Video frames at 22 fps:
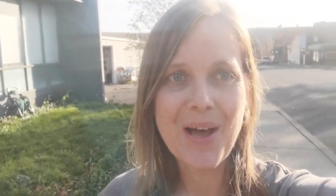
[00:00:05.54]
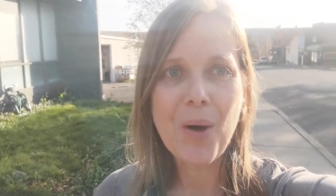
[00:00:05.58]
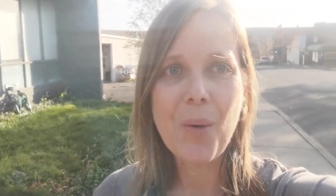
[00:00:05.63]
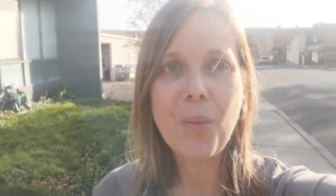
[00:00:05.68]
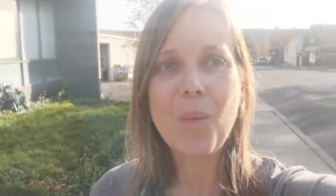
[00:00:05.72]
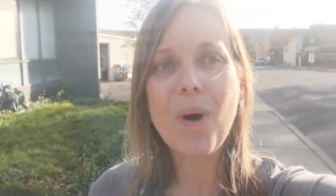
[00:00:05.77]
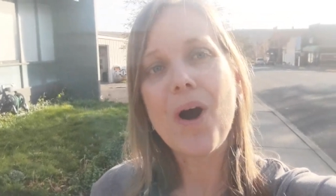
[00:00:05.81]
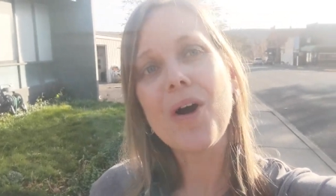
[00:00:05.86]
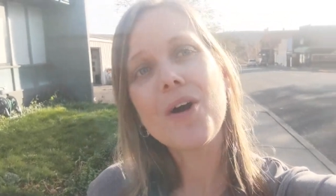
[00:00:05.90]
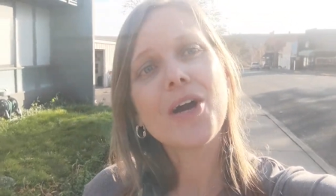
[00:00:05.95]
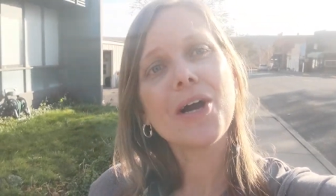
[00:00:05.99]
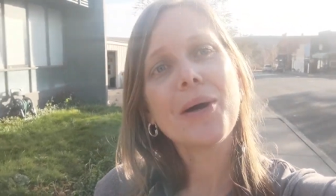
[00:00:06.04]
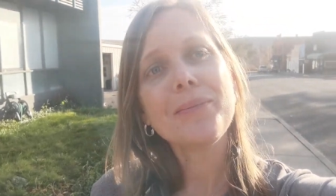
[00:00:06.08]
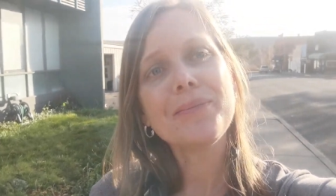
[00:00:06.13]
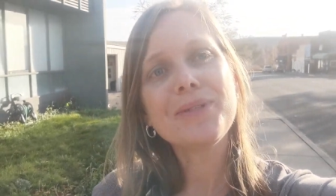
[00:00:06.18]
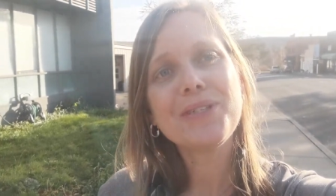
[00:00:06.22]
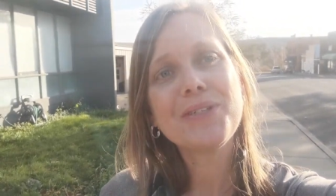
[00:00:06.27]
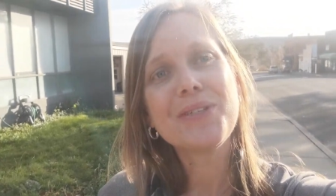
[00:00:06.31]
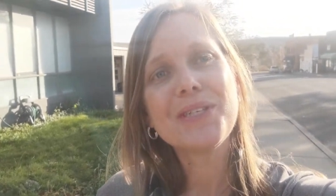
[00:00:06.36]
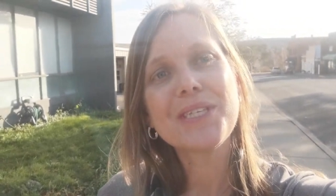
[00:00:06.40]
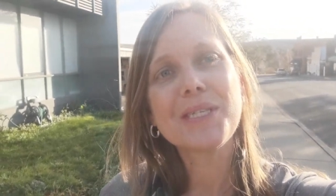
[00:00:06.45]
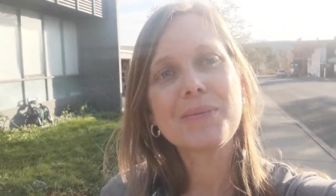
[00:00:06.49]
Welcome
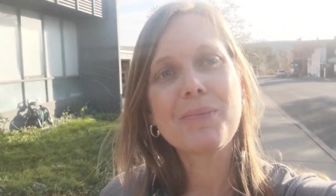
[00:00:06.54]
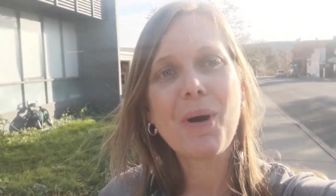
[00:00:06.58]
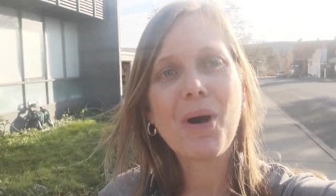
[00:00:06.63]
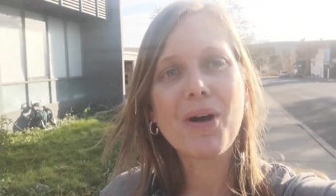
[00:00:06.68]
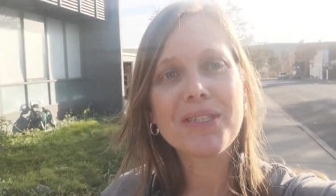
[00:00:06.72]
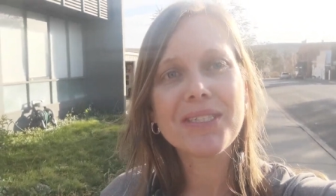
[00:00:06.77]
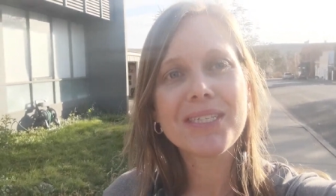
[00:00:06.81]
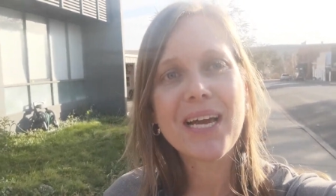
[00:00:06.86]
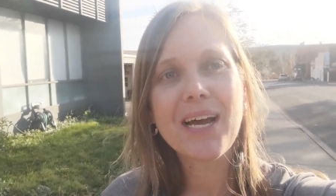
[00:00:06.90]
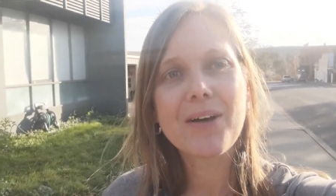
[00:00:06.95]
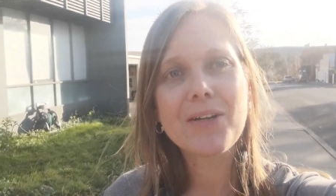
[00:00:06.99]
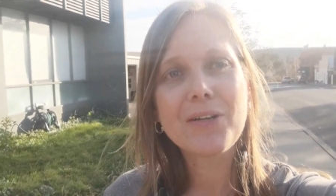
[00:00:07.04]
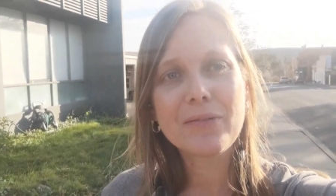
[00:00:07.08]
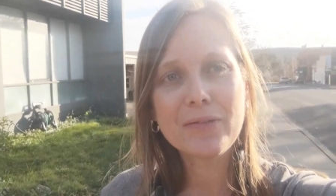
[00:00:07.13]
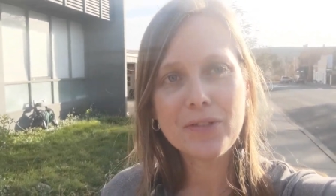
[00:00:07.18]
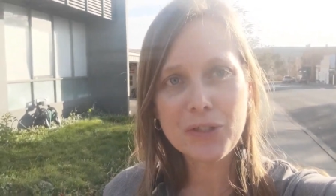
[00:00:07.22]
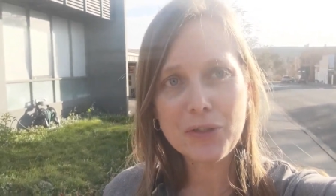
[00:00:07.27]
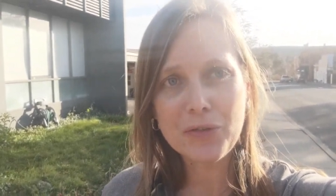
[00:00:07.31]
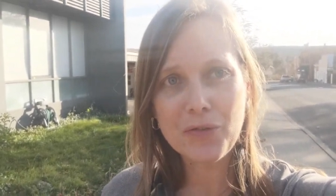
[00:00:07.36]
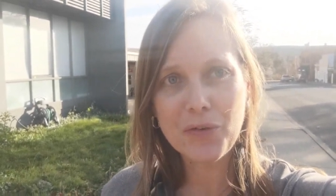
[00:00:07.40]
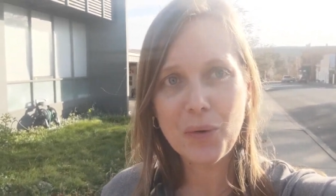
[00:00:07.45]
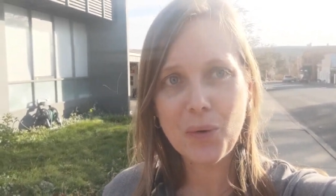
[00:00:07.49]
to the small town of
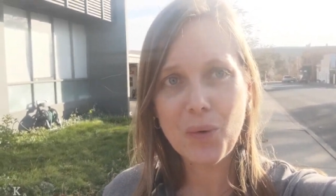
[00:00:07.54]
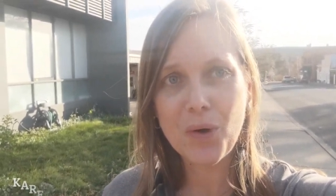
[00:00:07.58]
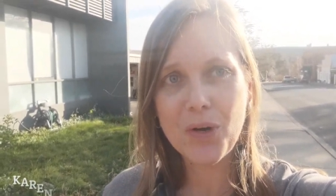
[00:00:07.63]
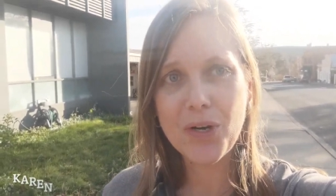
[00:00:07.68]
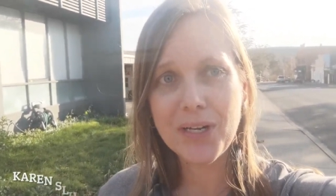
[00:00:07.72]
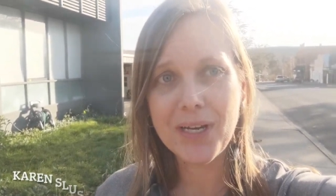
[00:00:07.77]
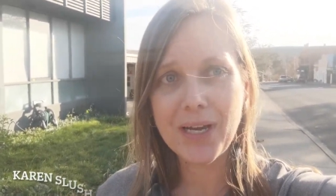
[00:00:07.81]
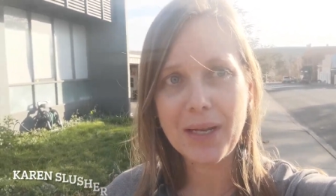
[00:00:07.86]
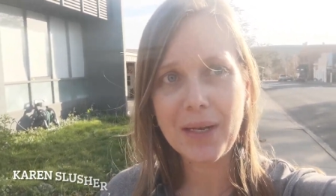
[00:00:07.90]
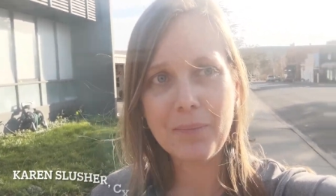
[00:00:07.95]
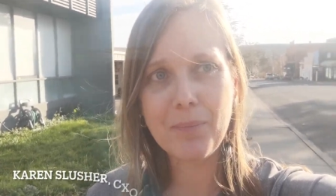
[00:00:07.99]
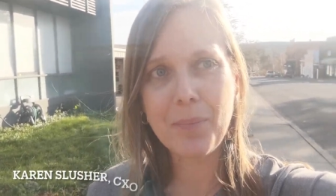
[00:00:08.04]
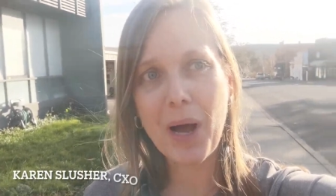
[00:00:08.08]
Dufur, Oregon.